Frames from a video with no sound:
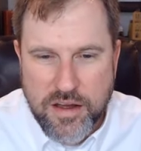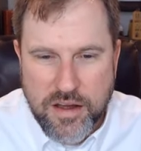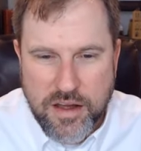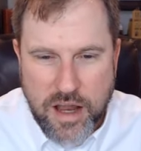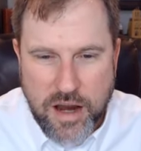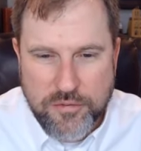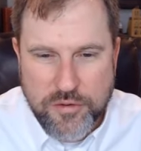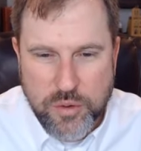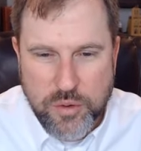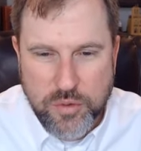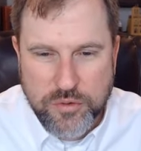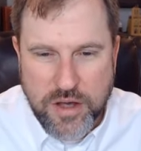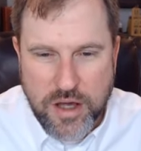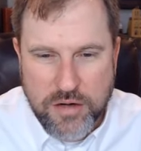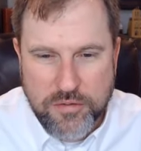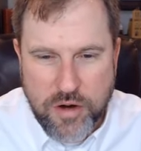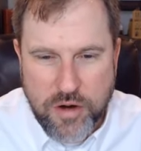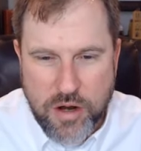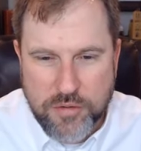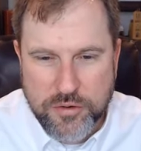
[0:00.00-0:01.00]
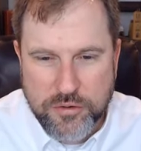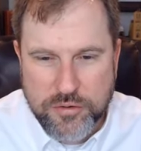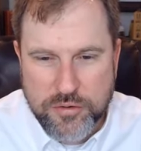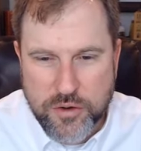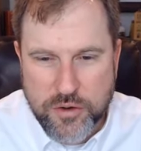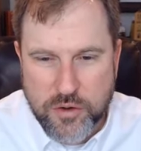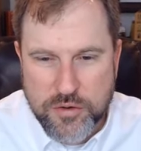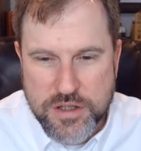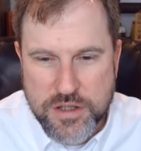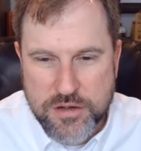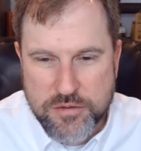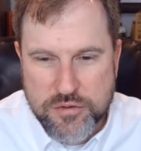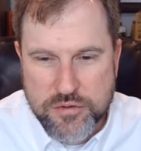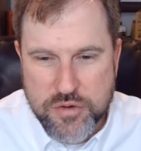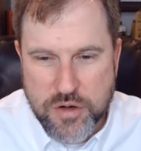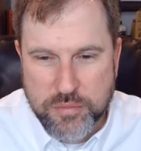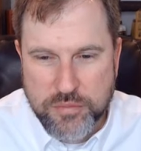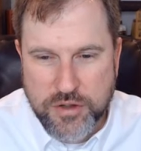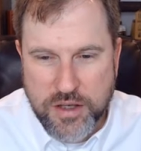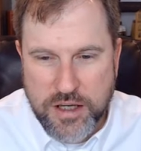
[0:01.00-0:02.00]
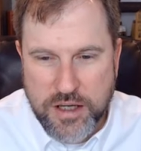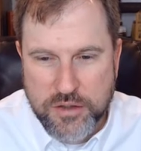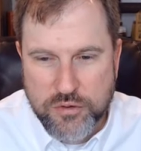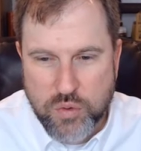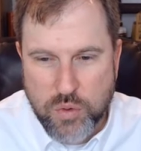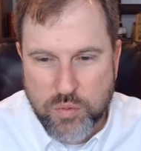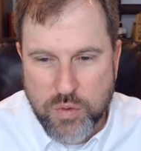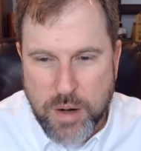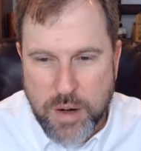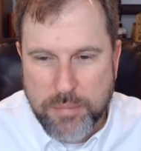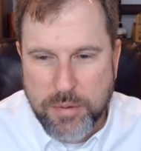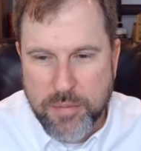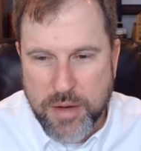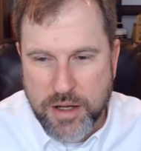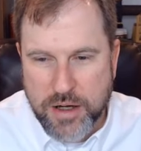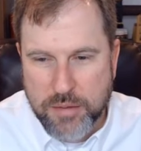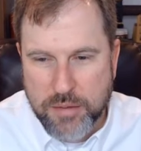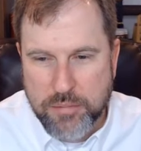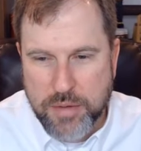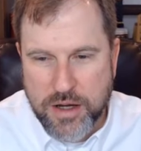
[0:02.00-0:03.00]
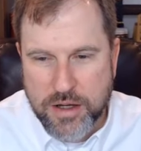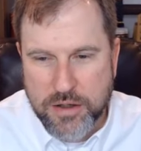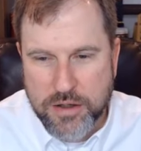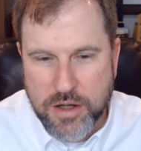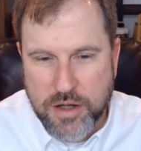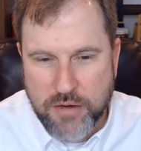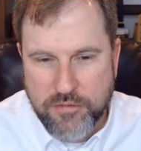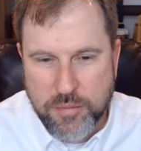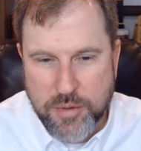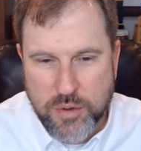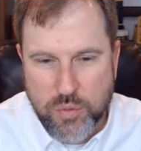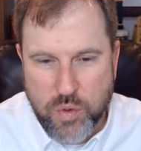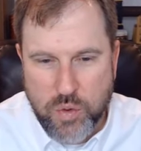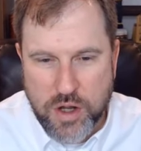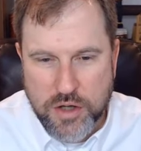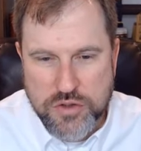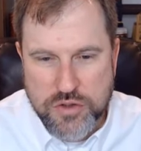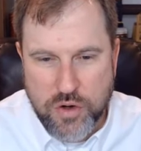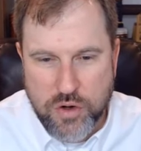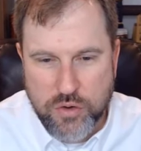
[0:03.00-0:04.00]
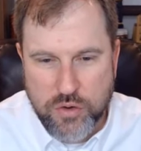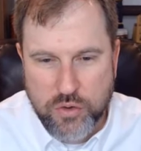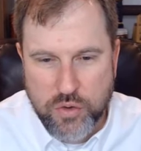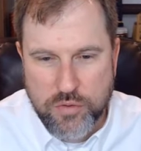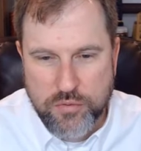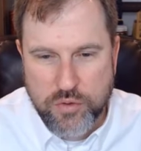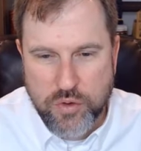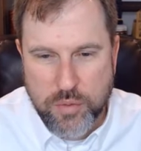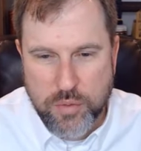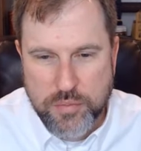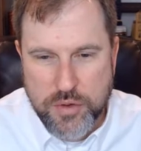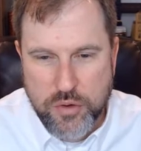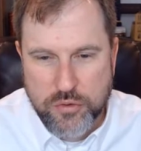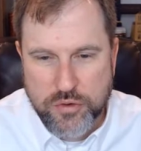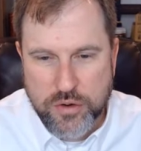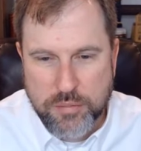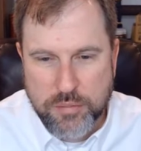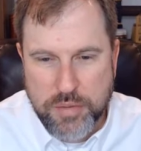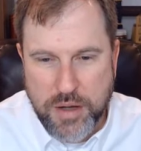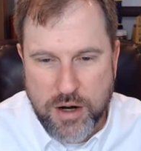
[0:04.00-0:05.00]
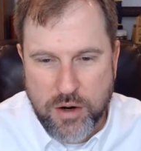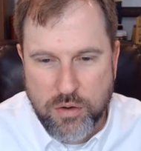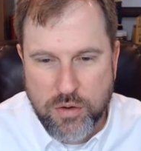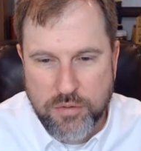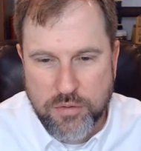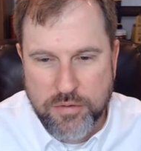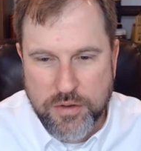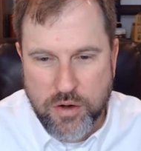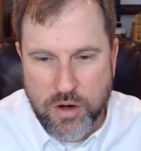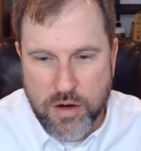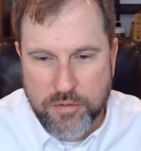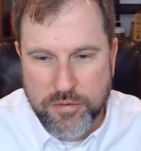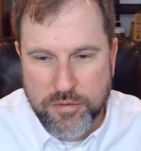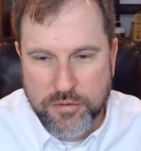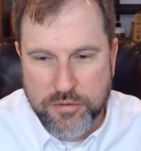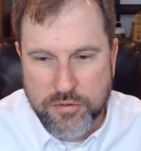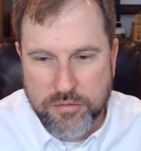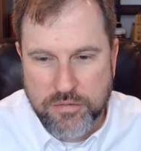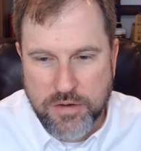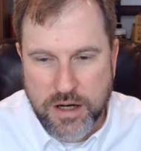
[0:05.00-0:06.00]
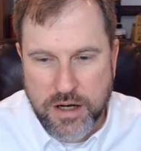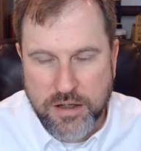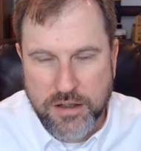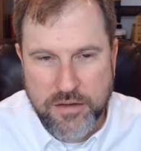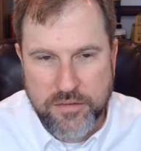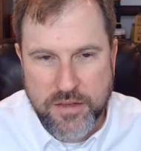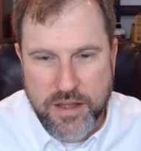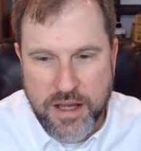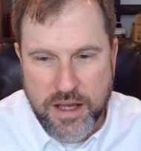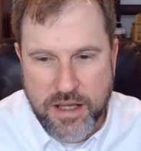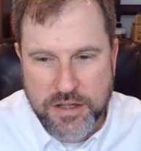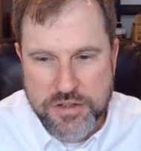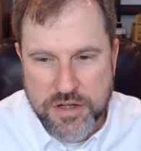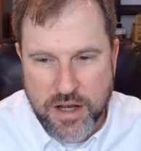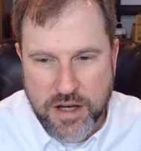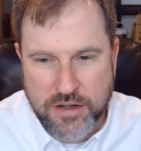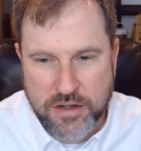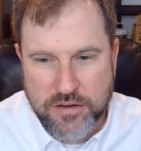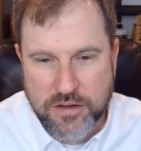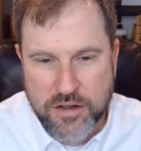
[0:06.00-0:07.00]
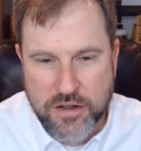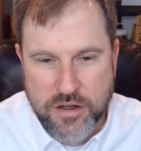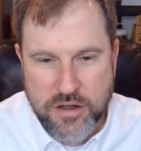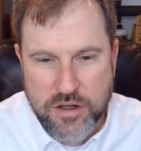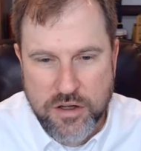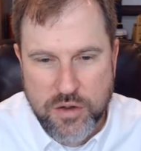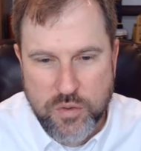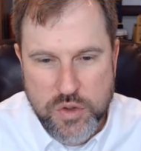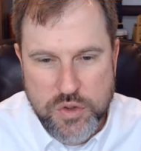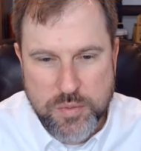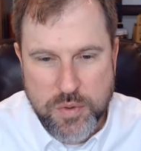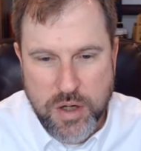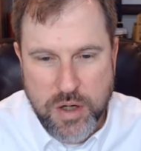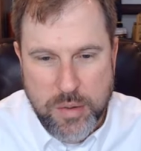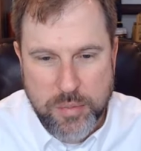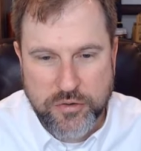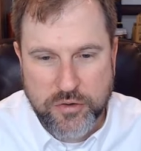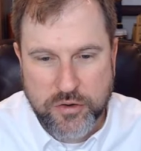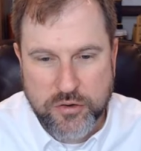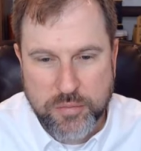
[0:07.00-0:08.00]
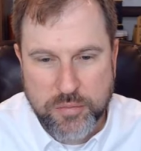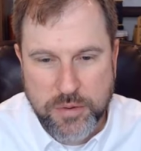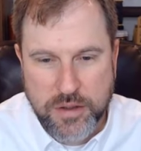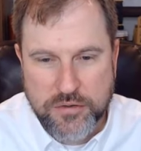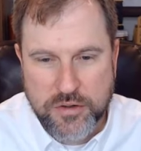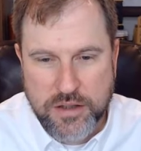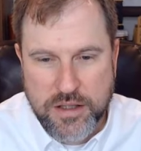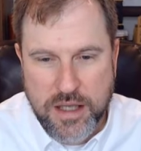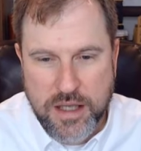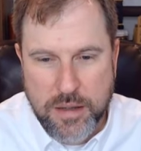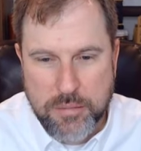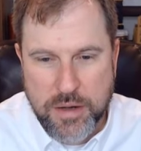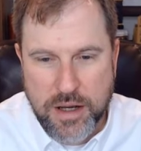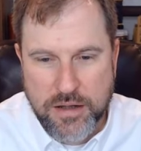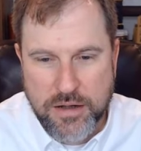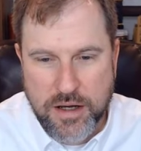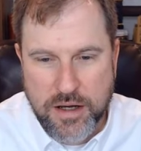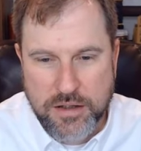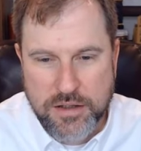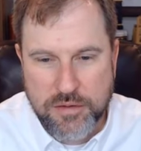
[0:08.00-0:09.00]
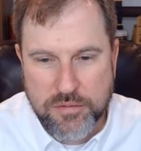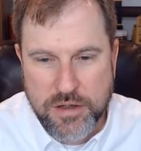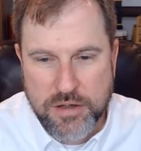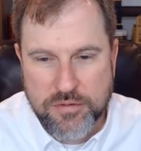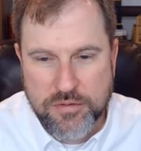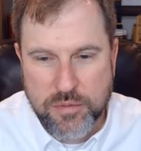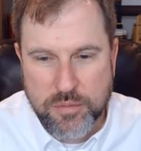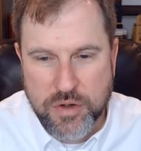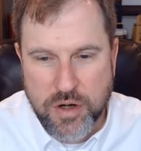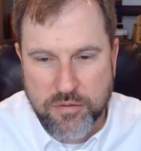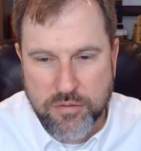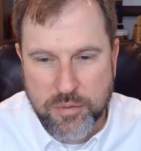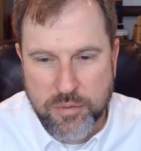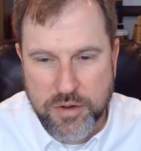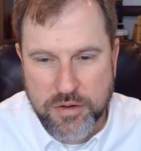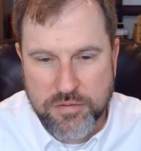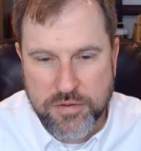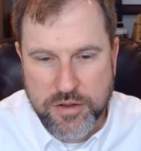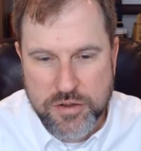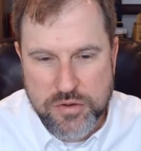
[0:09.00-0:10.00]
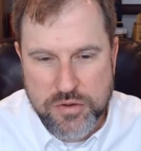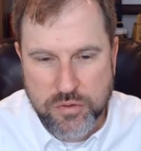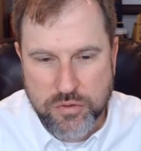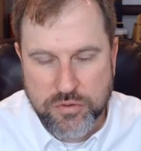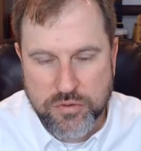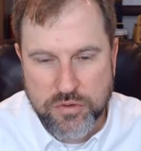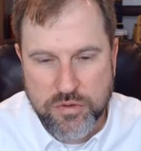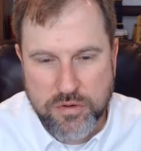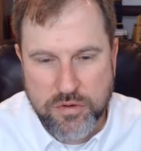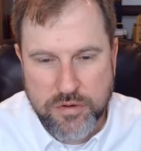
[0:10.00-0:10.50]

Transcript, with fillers: After he was out of office, 13 of Trump's aides were reprimanded by a government watchdog group for abusing power of the office and violating the Hatch Act, which prohibits explicit campaign activity from government officials.